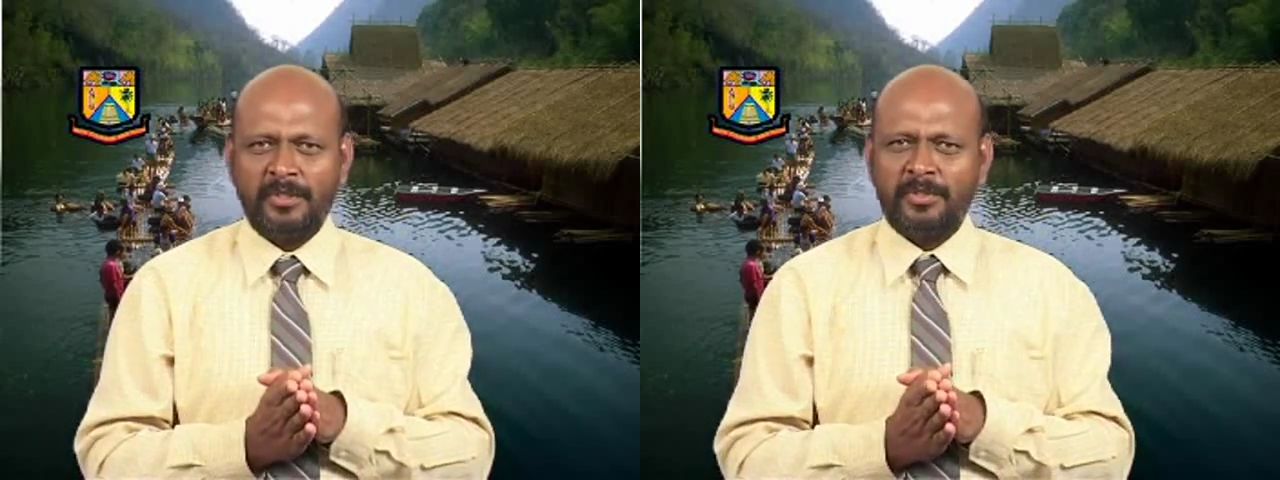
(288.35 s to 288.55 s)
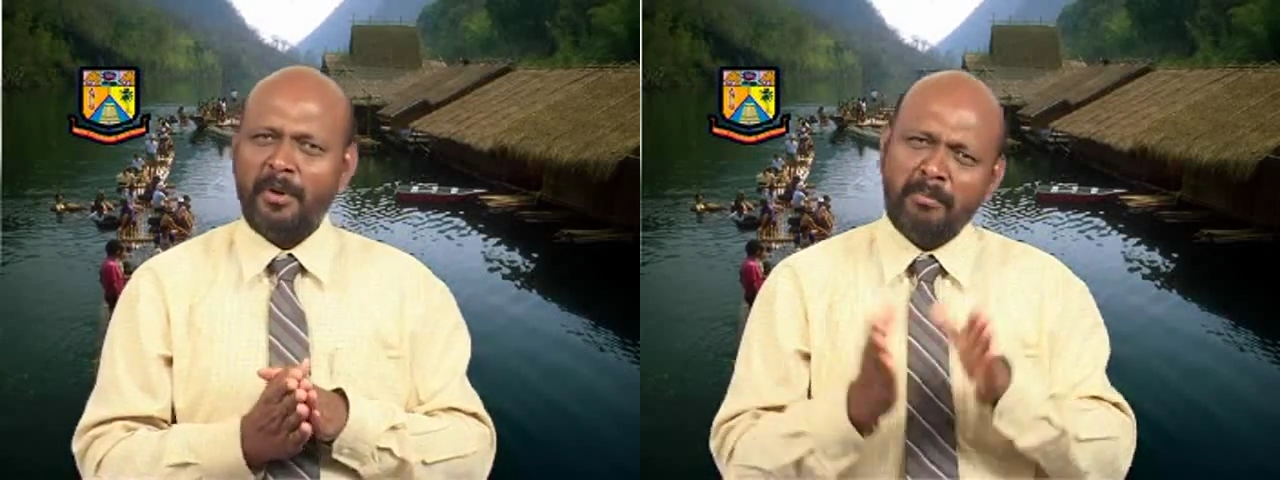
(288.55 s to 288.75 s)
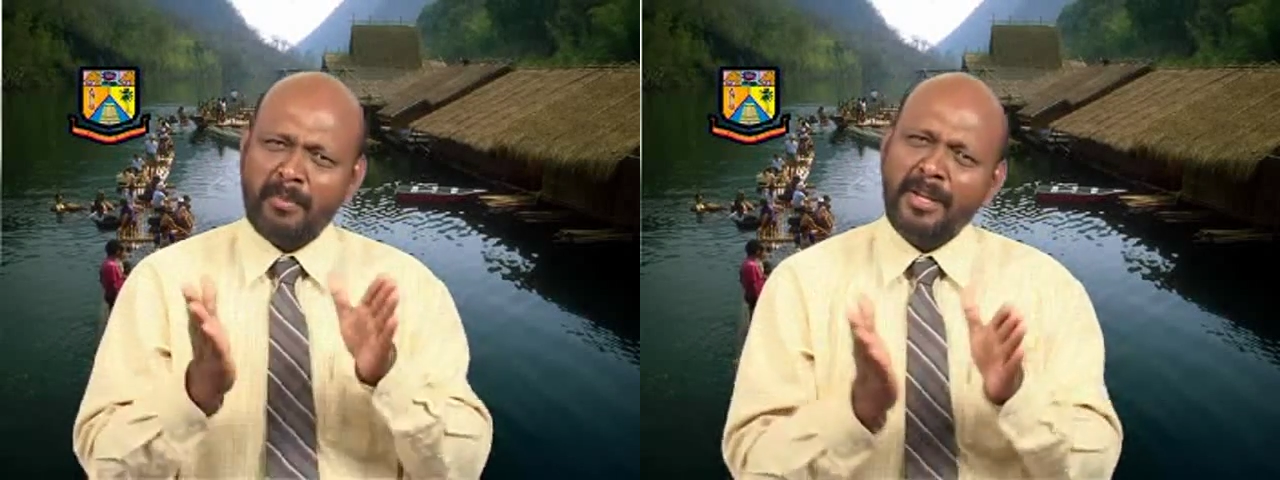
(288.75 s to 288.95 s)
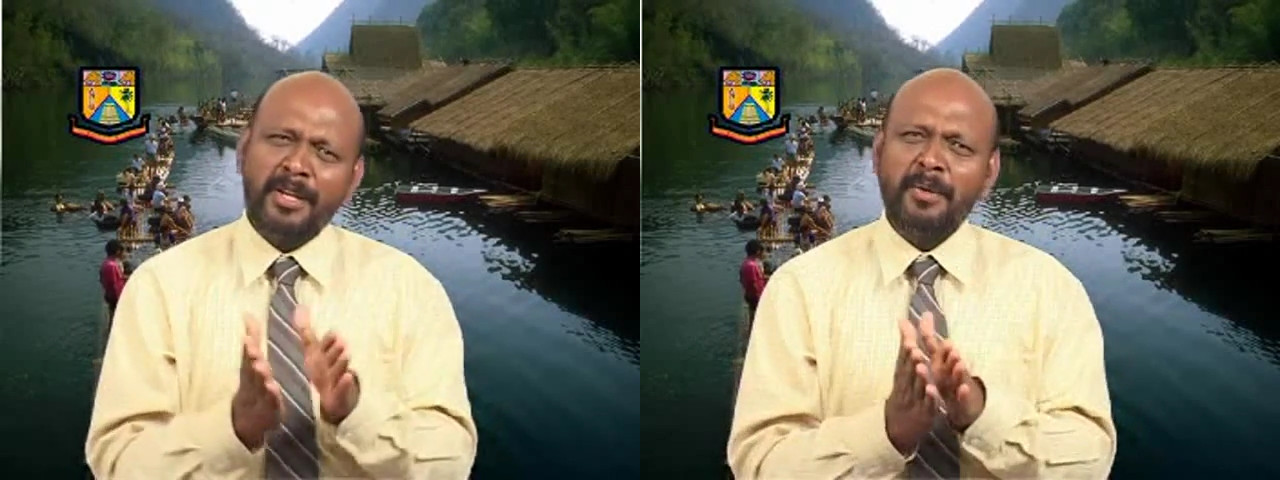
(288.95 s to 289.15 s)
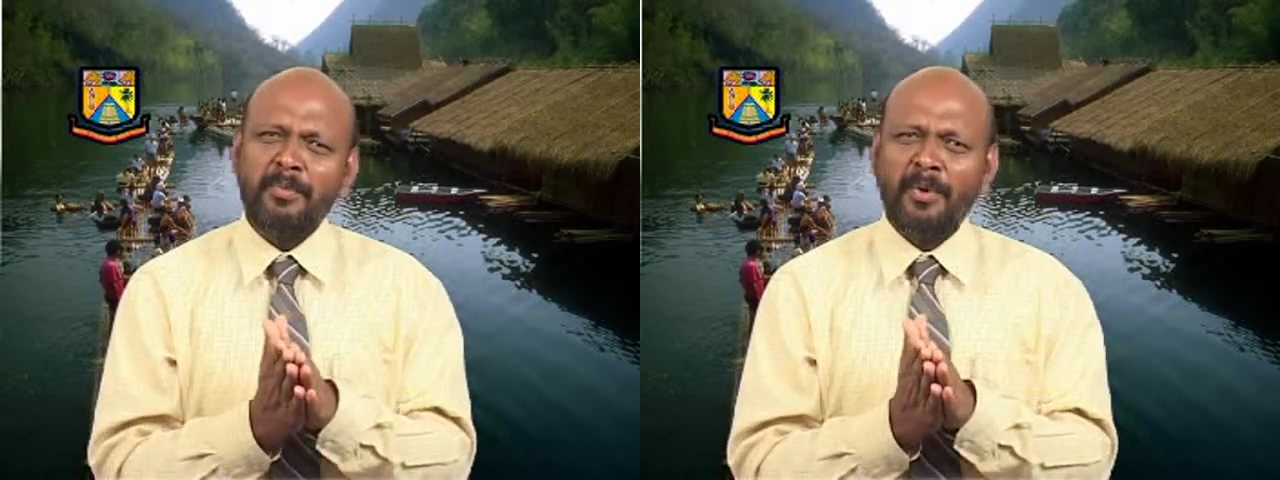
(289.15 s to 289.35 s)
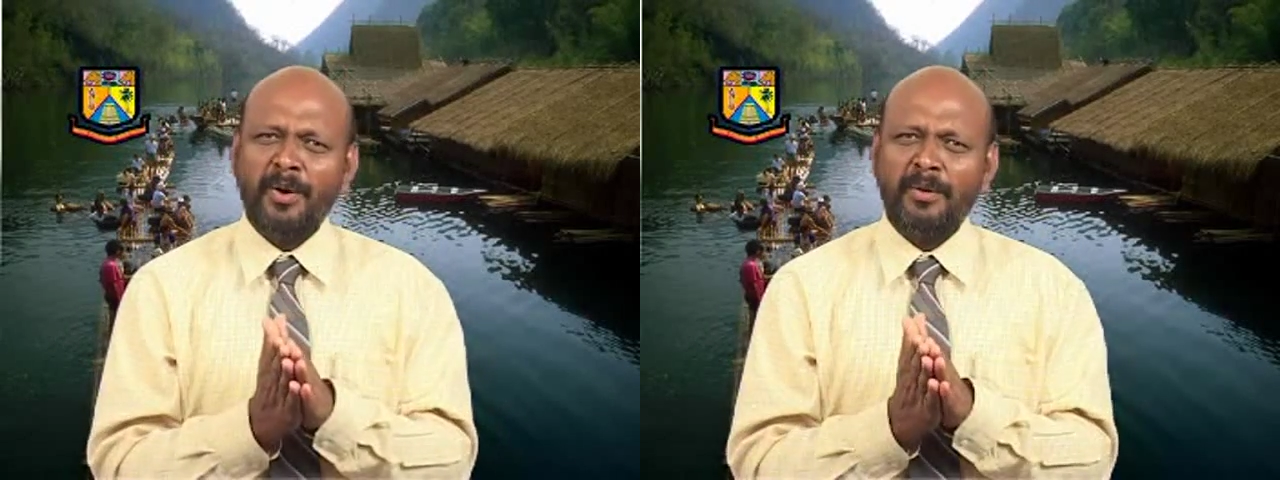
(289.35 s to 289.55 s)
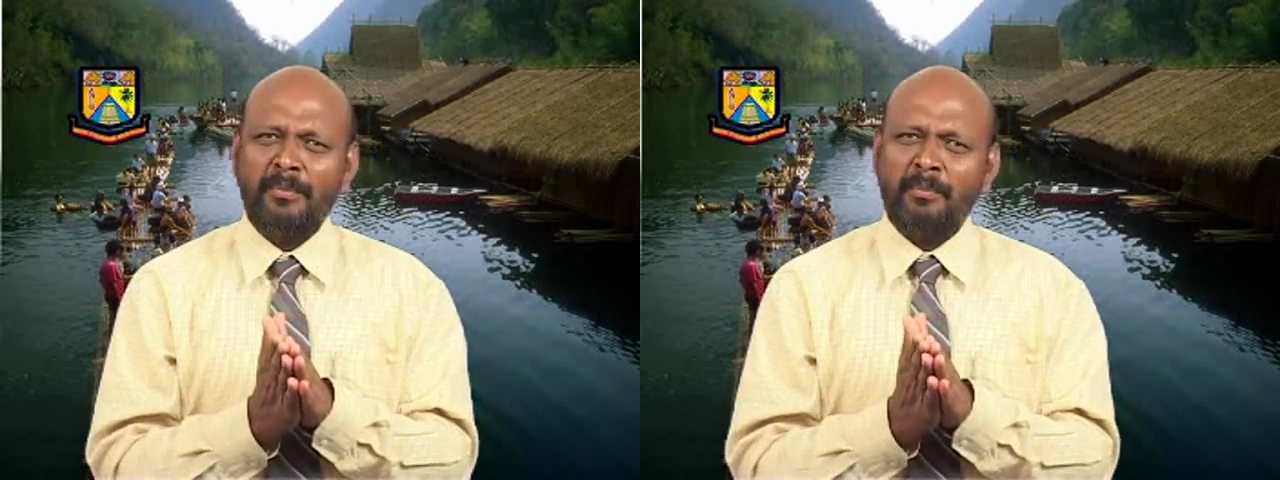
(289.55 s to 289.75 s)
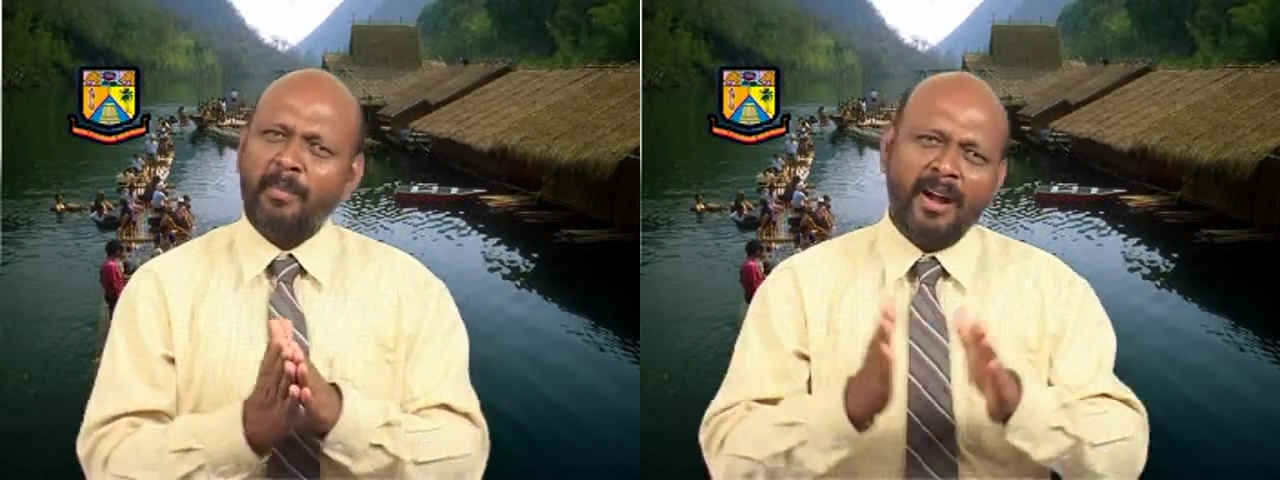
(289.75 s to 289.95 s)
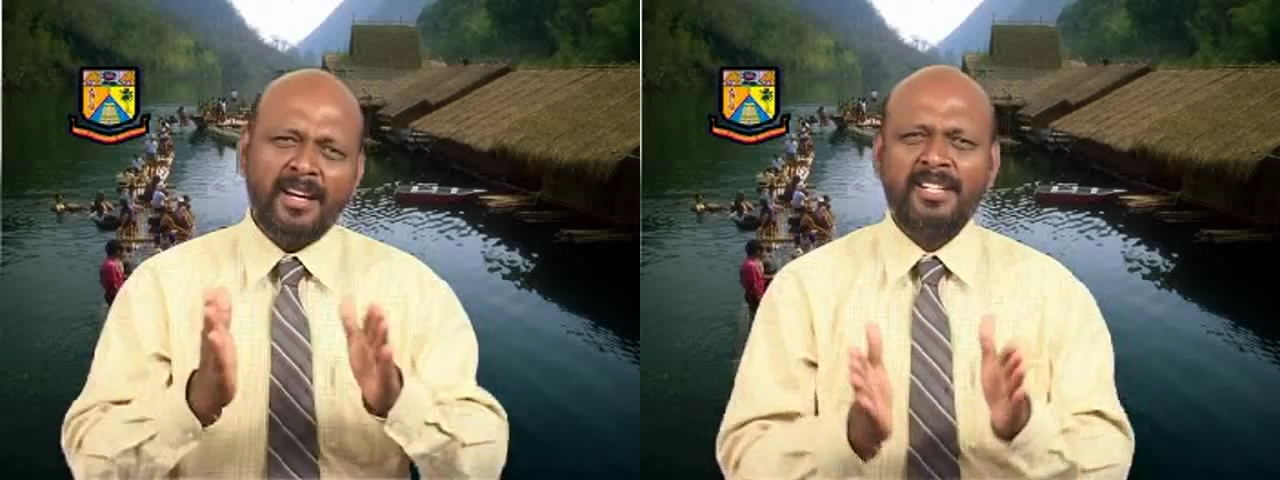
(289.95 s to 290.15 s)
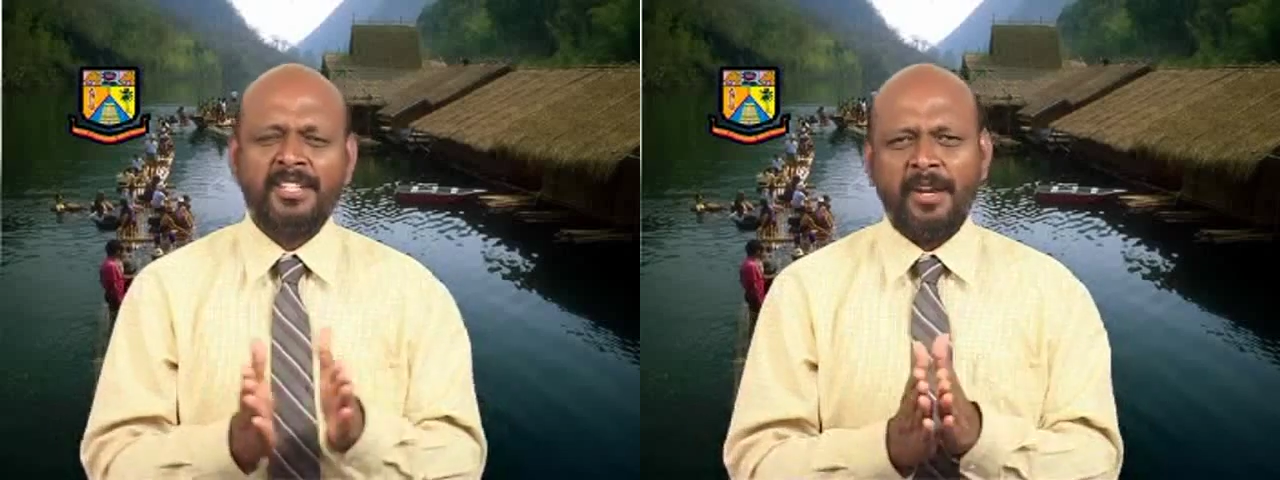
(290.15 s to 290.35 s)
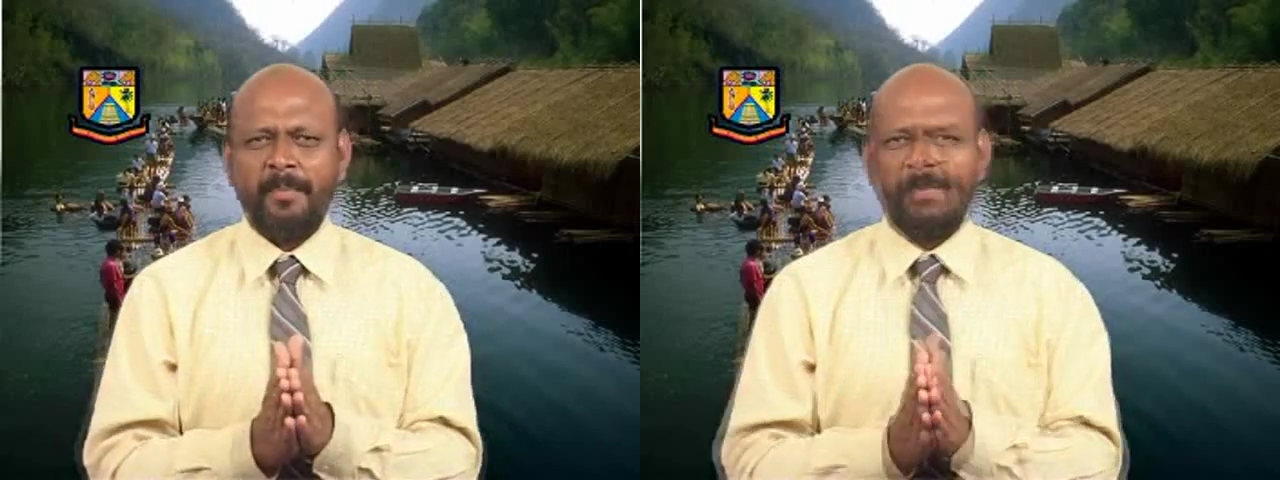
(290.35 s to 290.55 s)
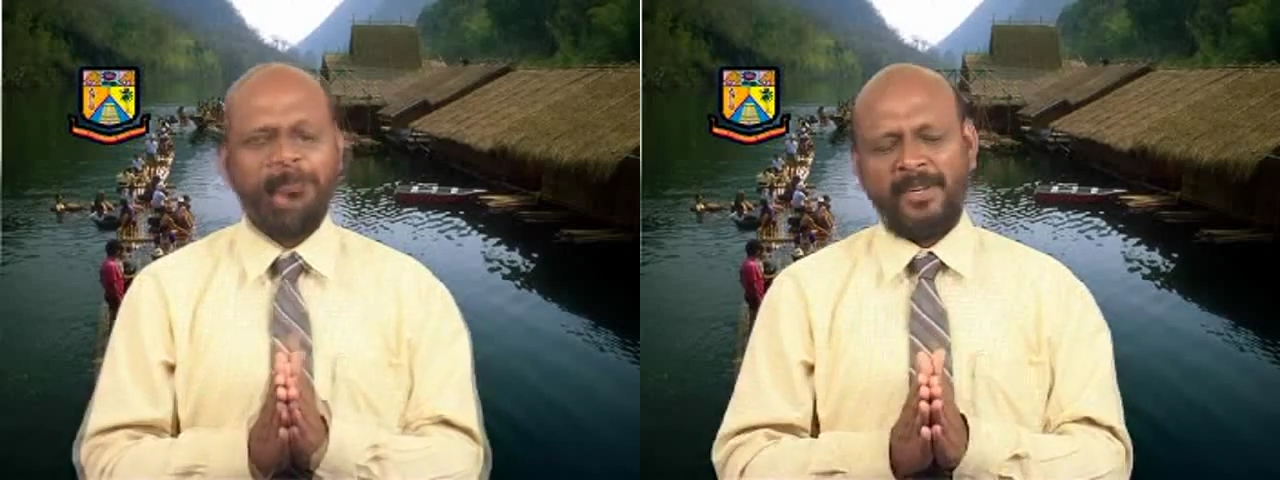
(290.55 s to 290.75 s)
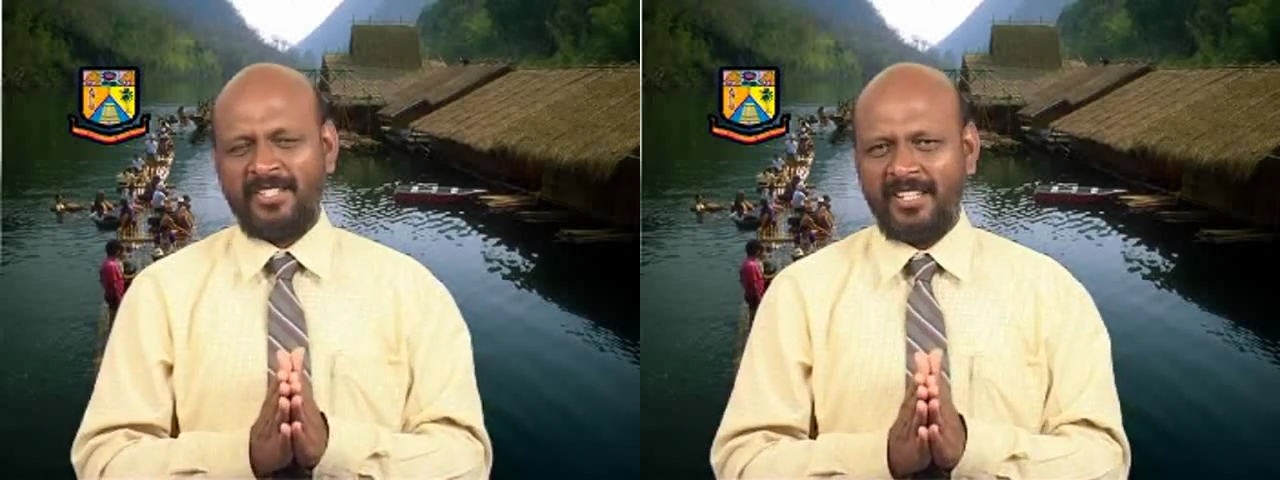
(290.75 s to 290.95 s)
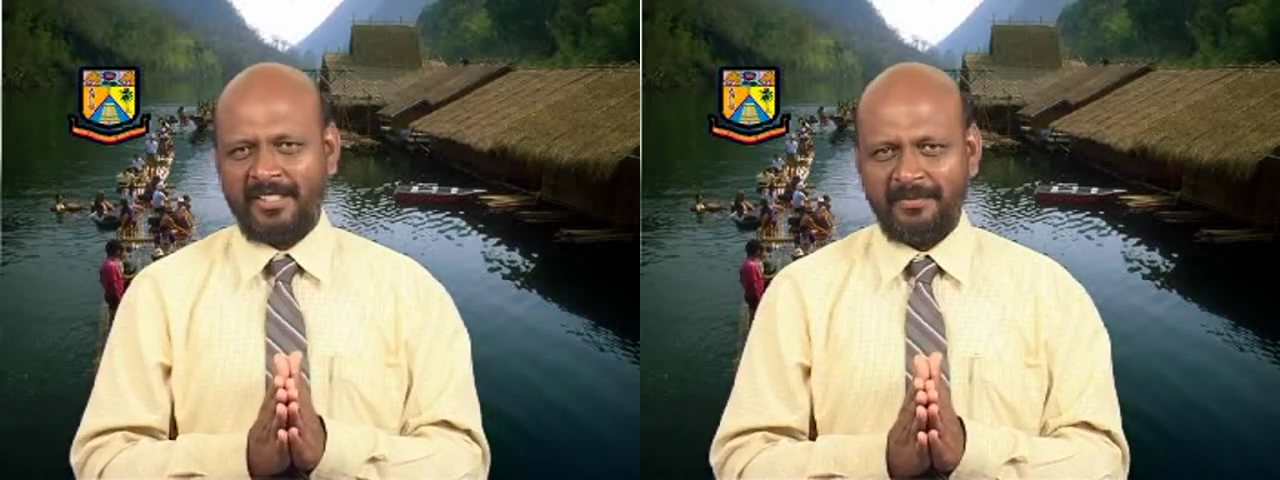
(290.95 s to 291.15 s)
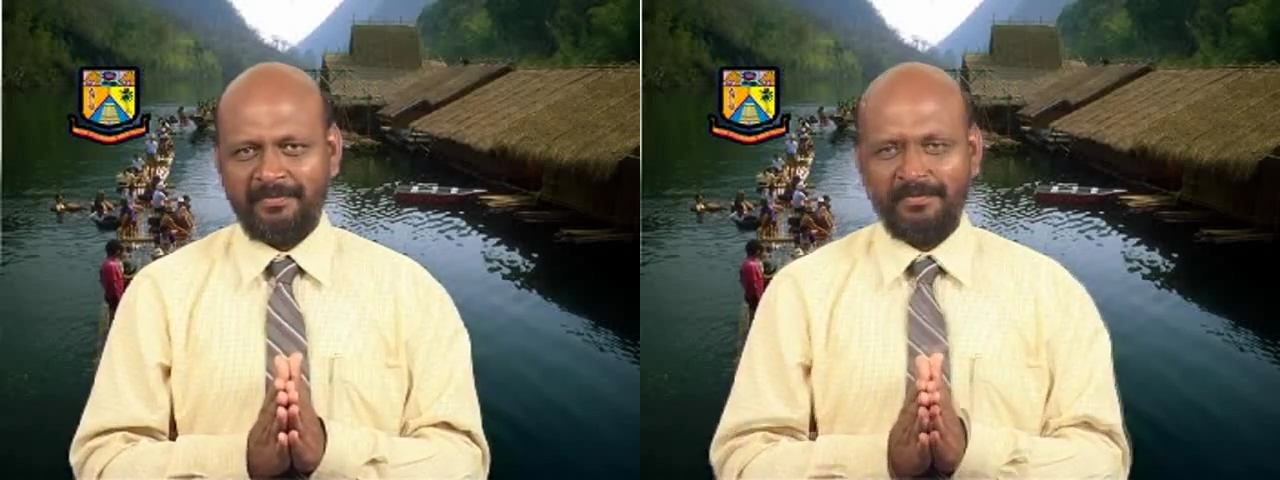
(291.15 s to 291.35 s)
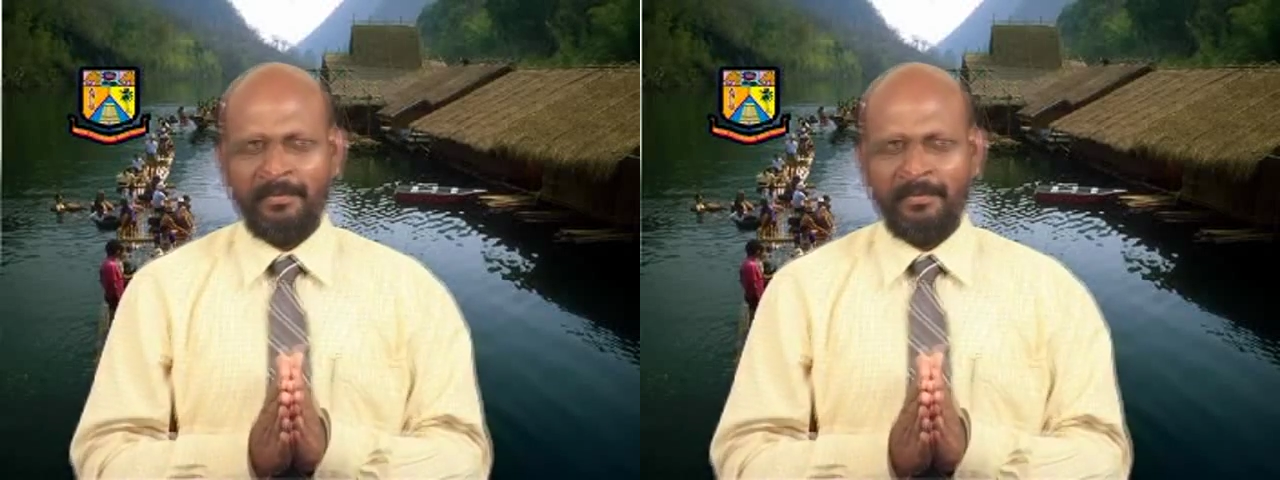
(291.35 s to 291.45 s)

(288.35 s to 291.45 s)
So many more body shape are present.